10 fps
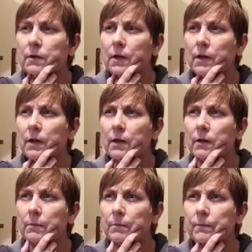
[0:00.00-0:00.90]
it.
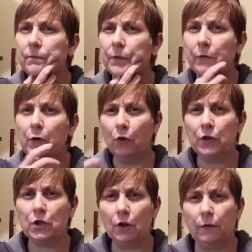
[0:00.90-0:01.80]
Have you got the
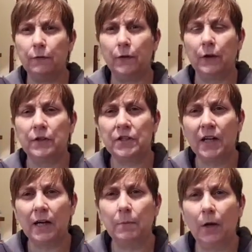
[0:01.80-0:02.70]
stuff for
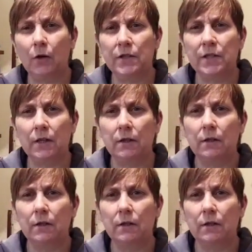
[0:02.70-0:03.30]
stabilizing